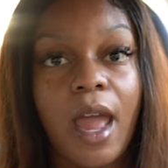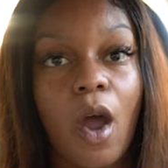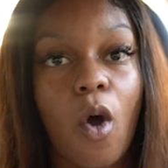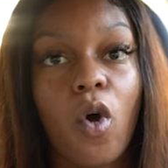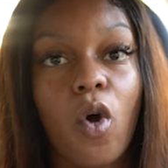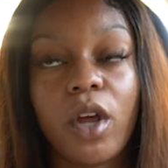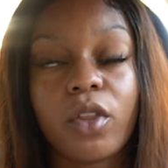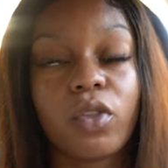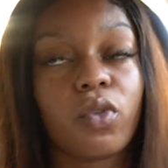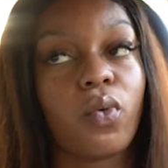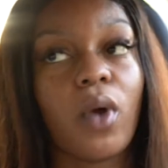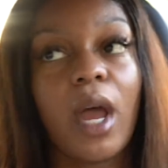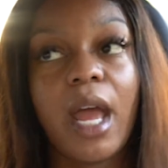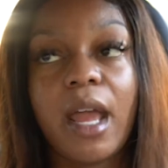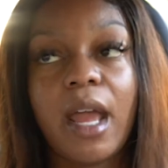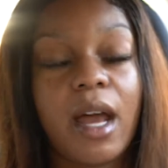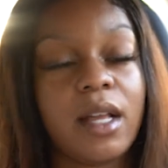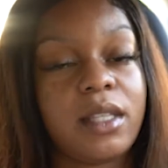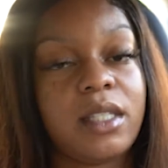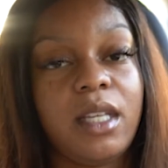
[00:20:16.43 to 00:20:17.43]
or through
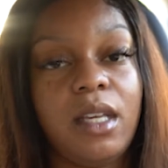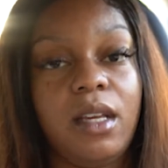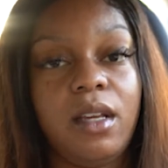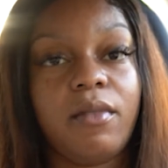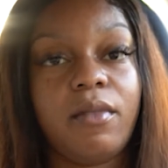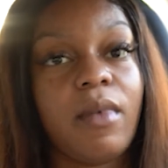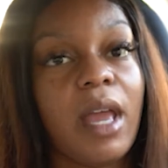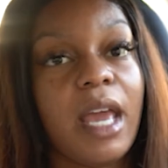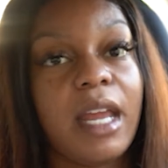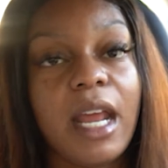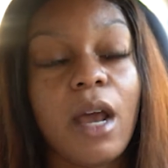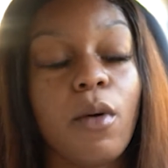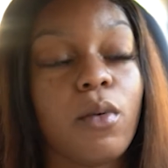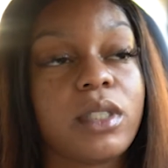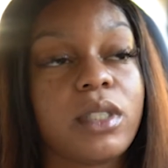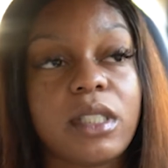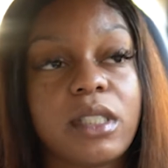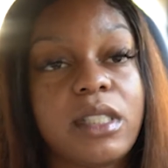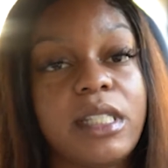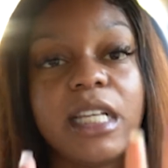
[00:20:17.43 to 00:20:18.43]
A I T, and that
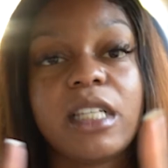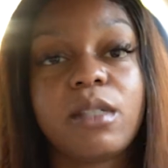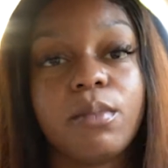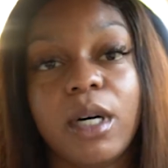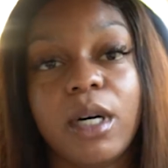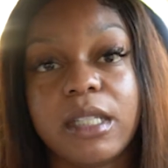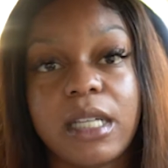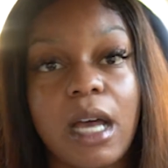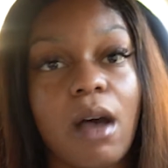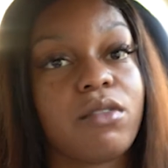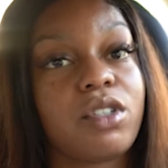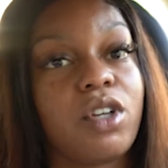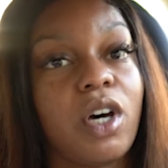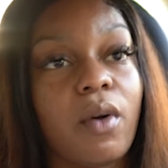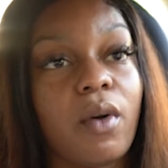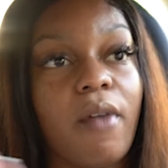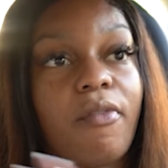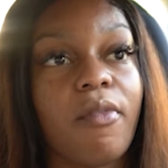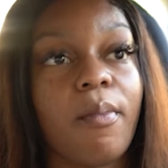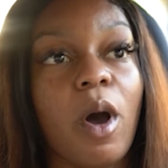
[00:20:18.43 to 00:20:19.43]
was six months. I was gone
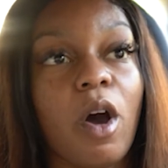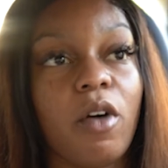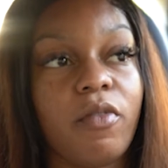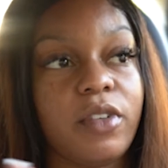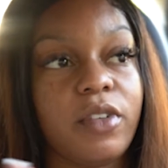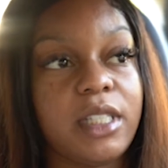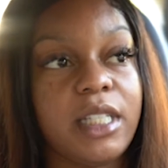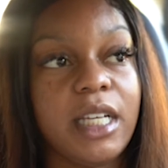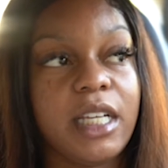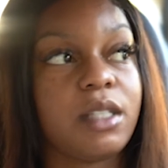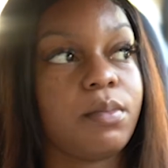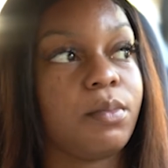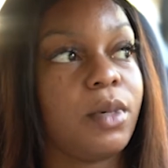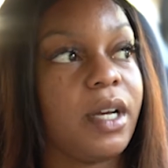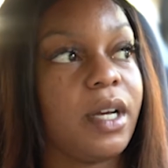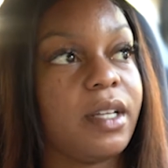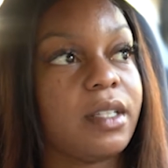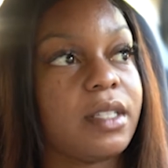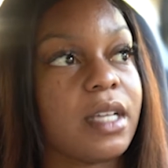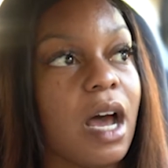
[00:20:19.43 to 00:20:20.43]
away from home for six
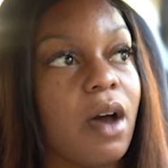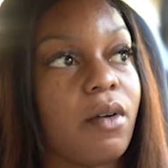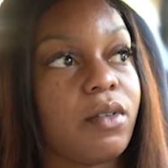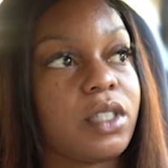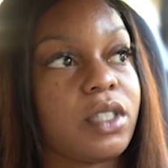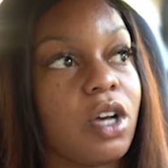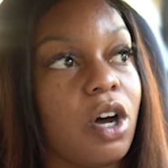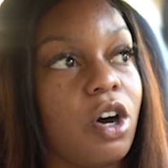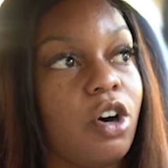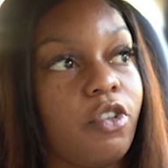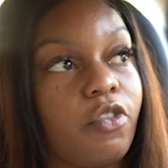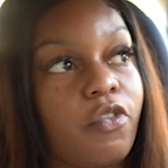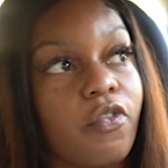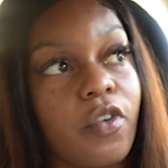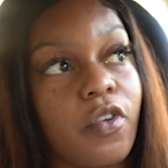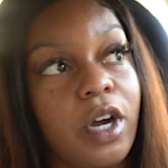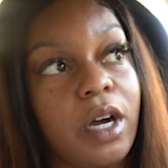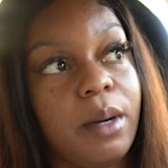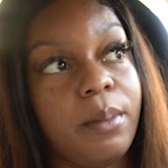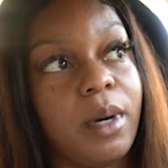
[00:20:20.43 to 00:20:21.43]
months. I was gone
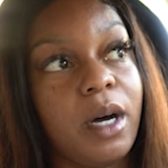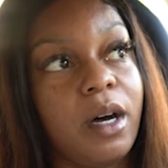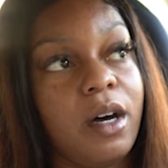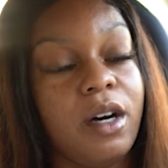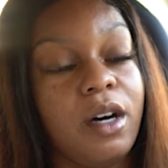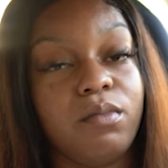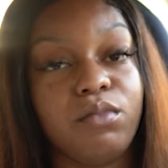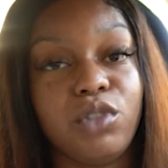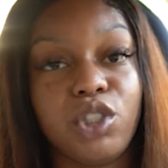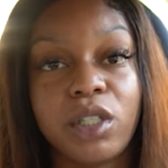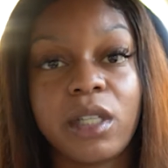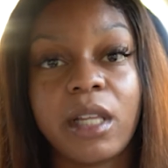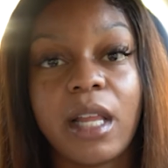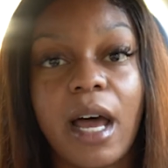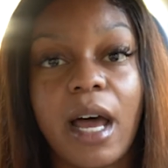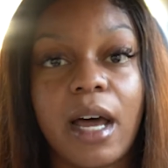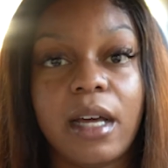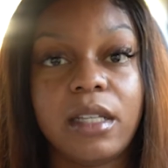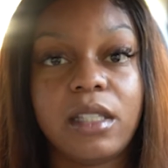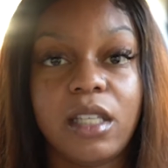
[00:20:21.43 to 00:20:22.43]
from um,
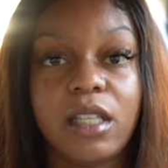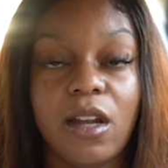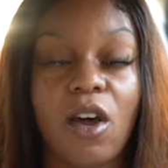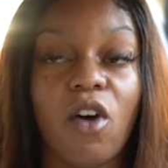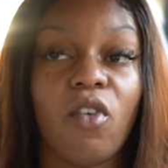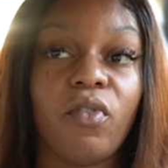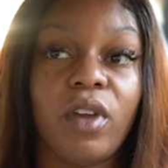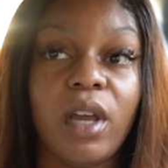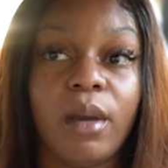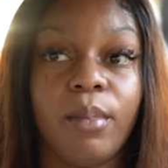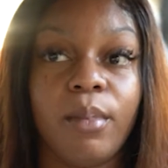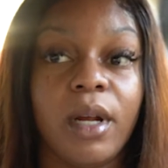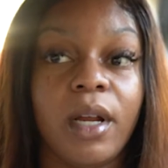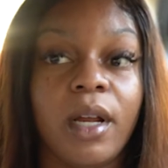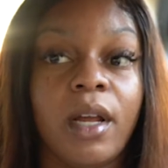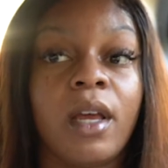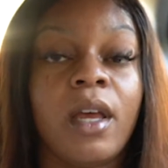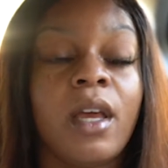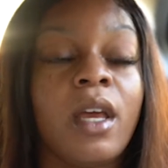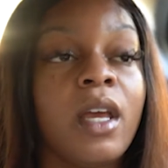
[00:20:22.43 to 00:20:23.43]
July to November.
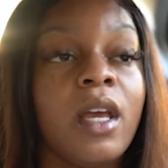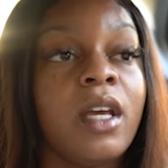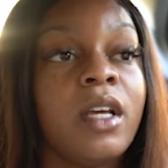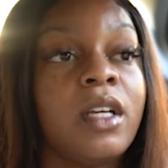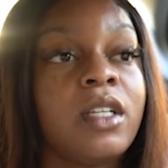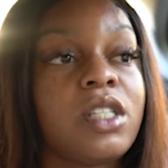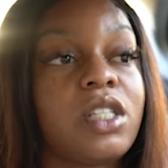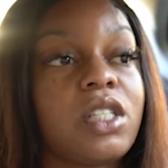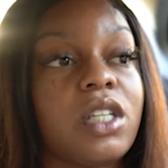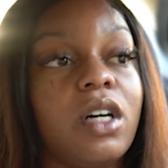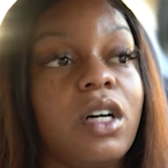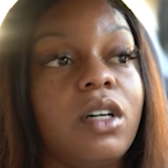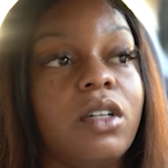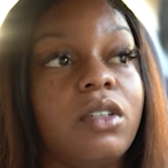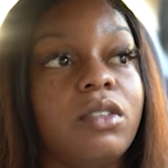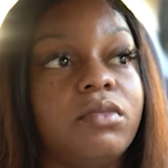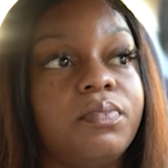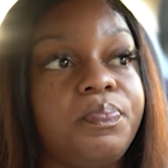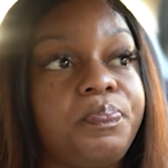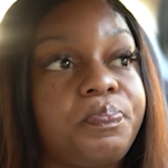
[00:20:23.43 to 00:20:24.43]

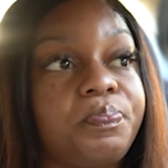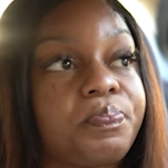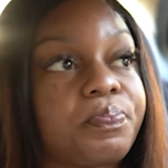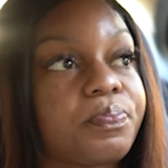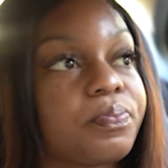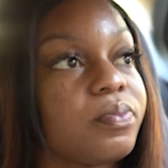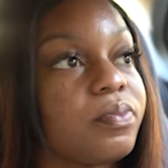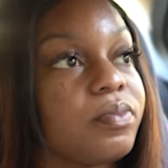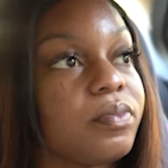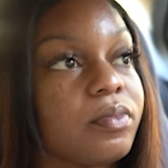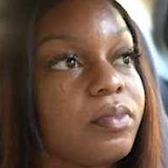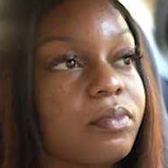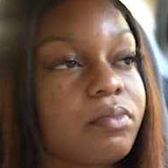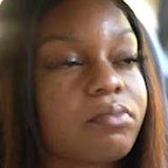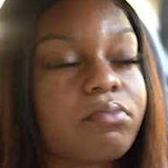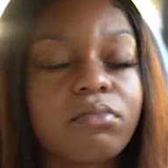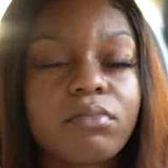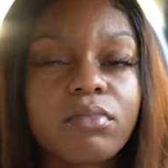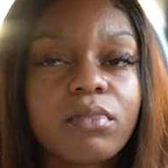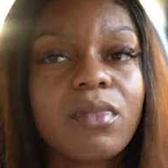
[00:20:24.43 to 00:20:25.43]
So,
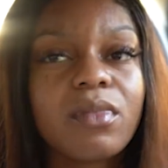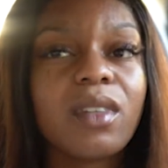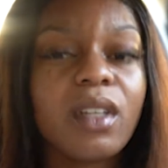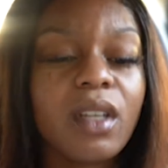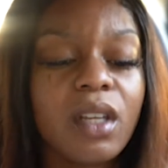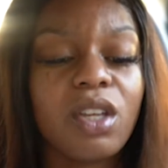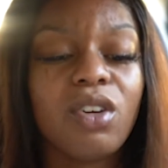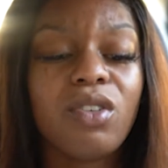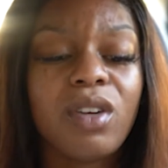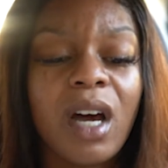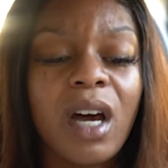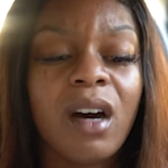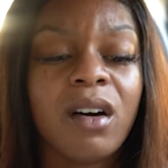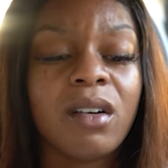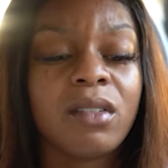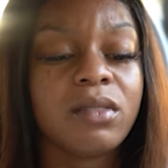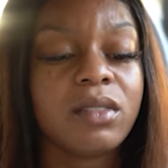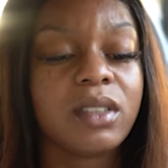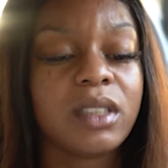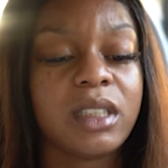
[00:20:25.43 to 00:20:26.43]
you
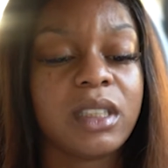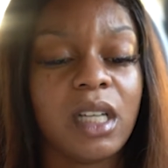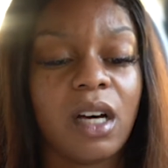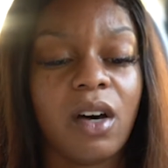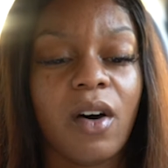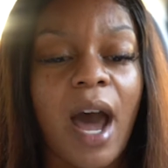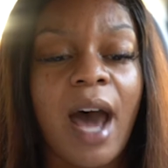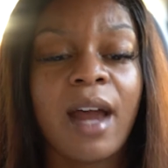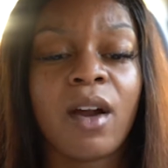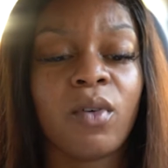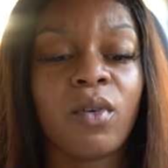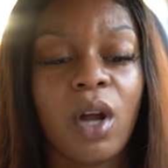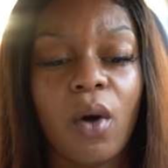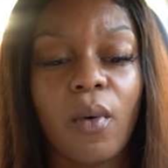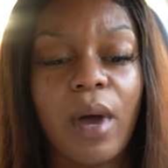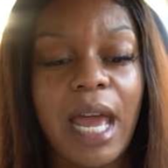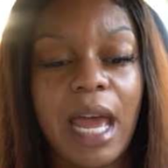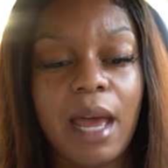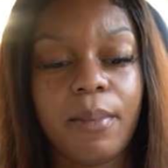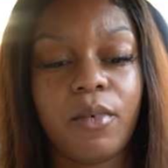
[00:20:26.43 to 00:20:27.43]
know, so I don't know
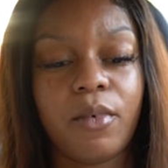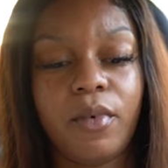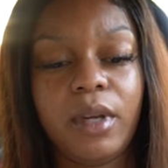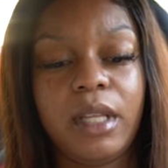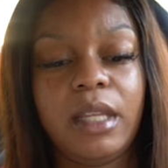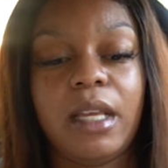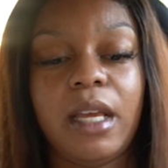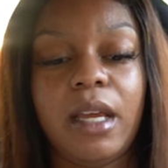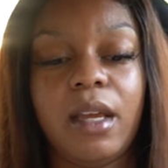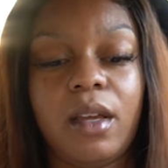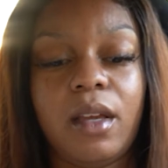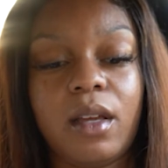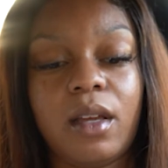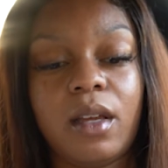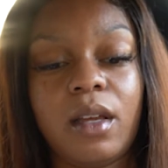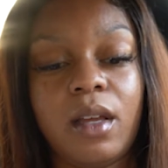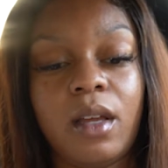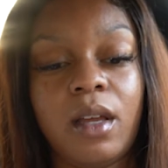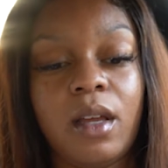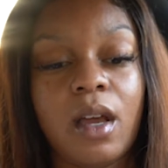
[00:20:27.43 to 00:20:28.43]
what happened with that.
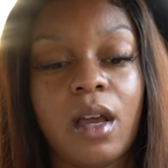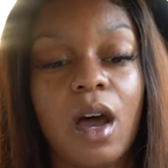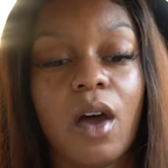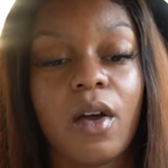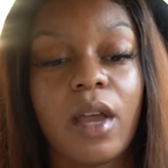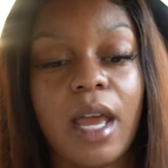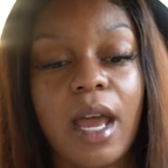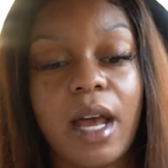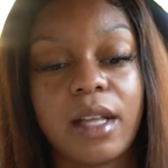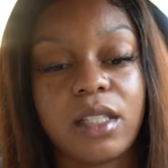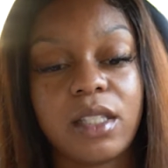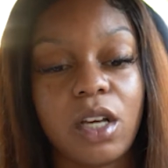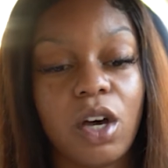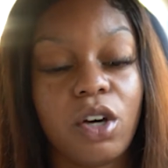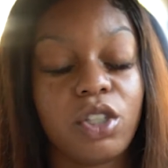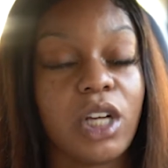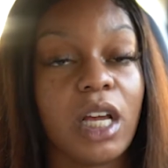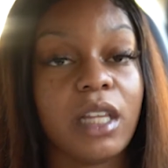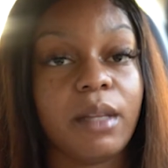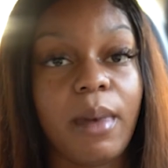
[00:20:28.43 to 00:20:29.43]
Okay, I
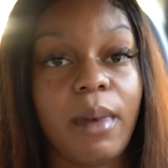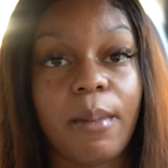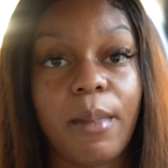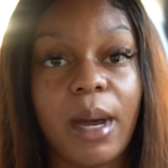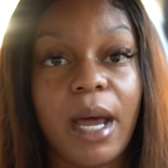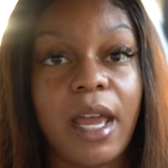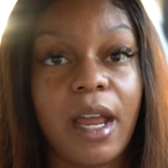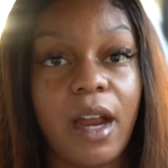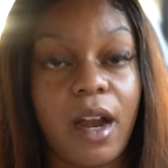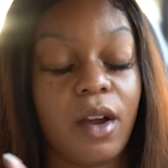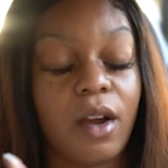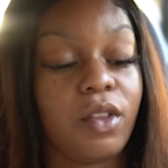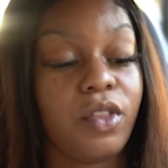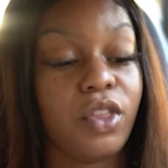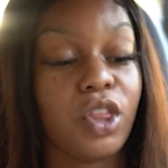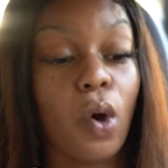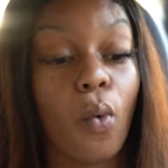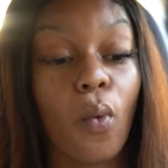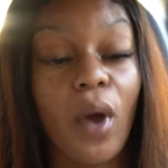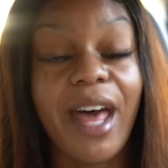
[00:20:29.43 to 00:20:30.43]
told y'all about my hair.
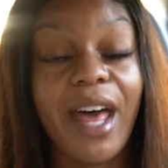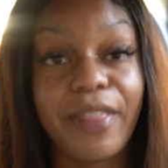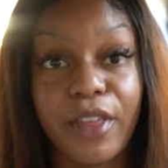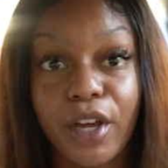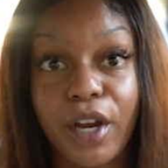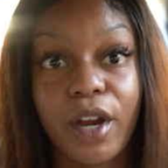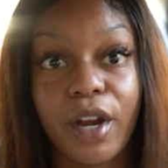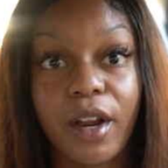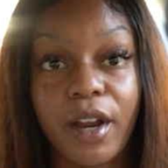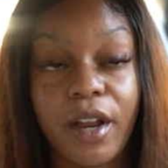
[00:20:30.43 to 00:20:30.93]
The weather,